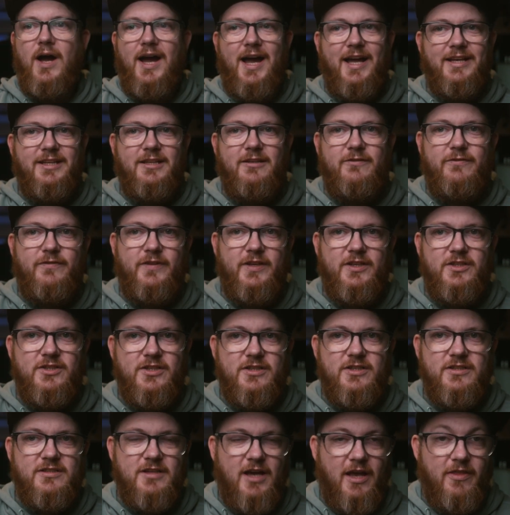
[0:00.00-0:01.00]
added
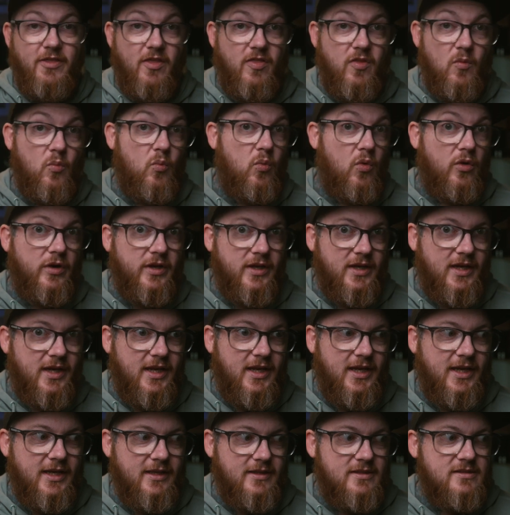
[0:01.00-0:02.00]
features other than what it
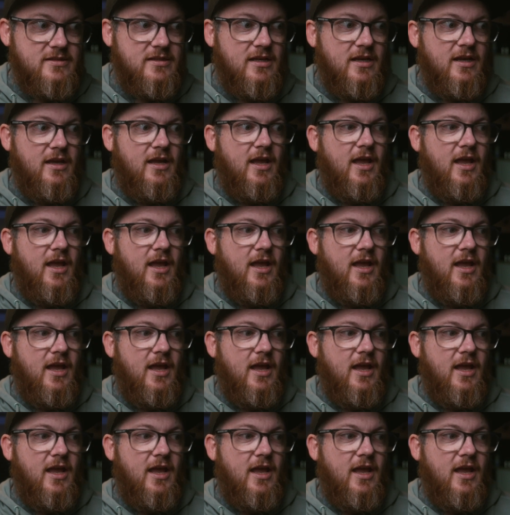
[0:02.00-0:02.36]
needs.